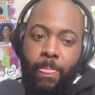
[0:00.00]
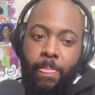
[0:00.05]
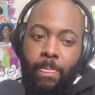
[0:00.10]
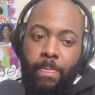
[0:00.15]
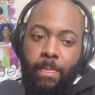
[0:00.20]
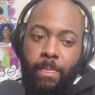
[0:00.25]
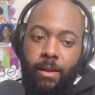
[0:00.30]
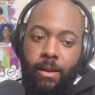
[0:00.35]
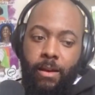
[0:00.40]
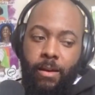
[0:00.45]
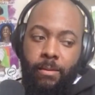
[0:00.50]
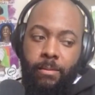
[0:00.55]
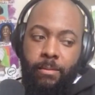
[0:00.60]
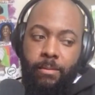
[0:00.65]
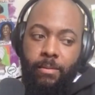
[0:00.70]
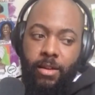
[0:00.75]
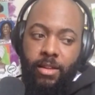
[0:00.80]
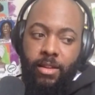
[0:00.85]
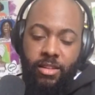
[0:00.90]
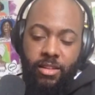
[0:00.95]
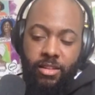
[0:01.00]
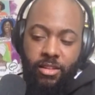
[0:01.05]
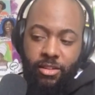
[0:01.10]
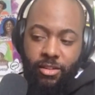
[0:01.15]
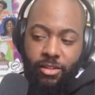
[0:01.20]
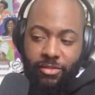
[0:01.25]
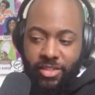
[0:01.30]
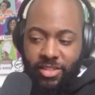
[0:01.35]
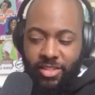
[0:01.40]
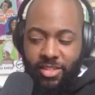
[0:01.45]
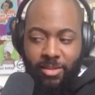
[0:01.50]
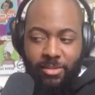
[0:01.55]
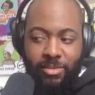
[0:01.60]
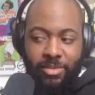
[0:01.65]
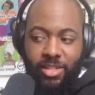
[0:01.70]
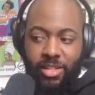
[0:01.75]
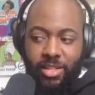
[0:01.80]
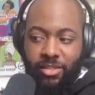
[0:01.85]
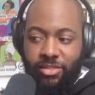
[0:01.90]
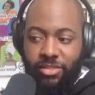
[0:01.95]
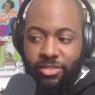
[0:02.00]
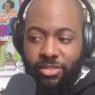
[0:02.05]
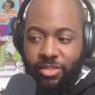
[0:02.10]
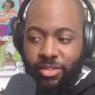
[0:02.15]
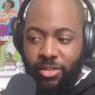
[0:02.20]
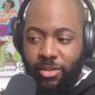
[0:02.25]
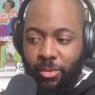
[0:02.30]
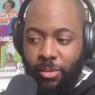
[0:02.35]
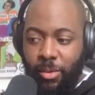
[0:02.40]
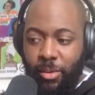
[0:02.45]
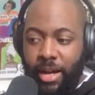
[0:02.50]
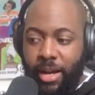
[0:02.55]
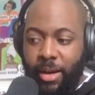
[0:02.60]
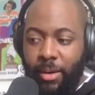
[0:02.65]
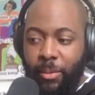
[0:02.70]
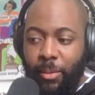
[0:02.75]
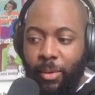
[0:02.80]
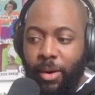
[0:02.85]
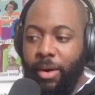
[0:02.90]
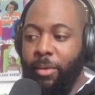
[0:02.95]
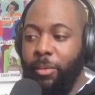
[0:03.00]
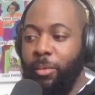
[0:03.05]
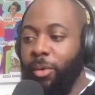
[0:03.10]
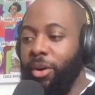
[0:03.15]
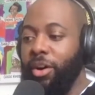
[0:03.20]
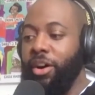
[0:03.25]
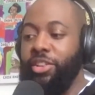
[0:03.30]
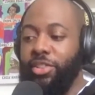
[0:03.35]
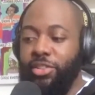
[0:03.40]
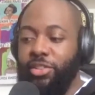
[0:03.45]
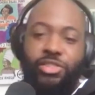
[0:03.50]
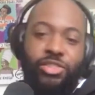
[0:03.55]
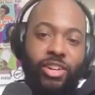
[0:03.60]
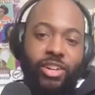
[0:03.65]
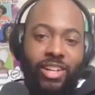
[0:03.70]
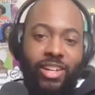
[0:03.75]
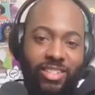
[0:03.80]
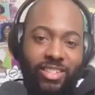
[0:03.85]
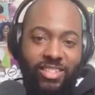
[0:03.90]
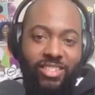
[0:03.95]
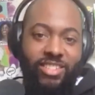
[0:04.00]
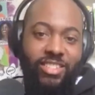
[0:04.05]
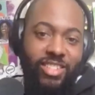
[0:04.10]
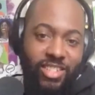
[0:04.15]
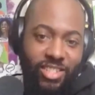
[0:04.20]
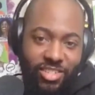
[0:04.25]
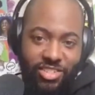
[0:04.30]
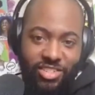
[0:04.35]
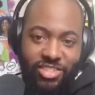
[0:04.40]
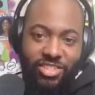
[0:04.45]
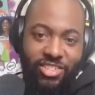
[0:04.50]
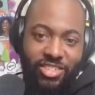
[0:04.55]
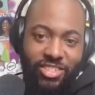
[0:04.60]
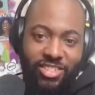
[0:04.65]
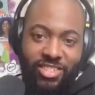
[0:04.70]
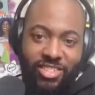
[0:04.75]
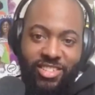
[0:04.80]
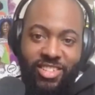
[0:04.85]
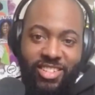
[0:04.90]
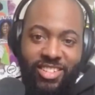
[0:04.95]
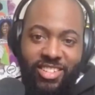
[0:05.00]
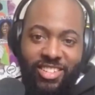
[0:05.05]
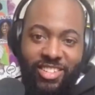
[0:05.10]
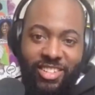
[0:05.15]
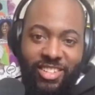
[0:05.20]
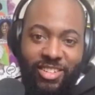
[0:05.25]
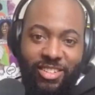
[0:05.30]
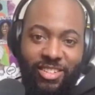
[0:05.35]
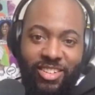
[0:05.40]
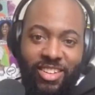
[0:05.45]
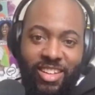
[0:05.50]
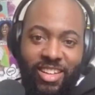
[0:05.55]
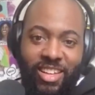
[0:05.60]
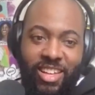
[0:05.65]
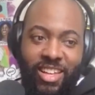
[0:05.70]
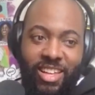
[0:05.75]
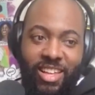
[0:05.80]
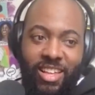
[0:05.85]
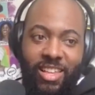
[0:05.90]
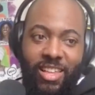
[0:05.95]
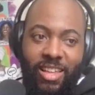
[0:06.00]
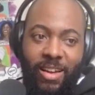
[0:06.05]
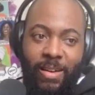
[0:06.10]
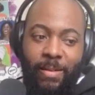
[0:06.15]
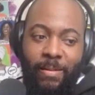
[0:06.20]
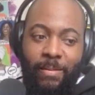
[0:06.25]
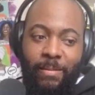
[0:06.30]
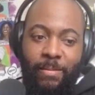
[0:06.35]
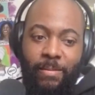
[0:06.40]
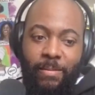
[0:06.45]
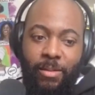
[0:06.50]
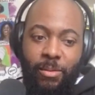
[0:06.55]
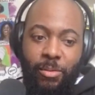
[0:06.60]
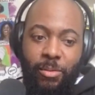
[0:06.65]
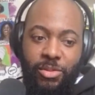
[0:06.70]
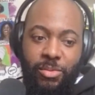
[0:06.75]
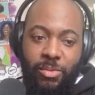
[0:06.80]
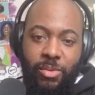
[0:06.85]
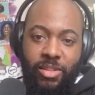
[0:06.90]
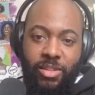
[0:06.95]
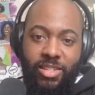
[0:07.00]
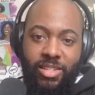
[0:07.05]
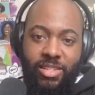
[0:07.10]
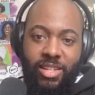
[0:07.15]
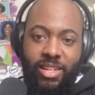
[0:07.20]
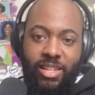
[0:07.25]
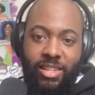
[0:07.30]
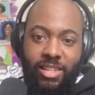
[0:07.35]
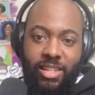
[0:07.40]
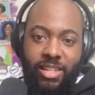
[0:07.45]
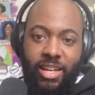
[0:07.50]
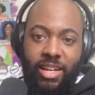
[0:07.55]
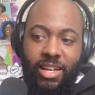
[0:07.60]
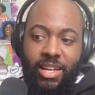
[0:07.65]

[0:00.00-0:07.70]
I think a lot of this comes down to, you know, what are you trying to teach, you know? And once we understand that and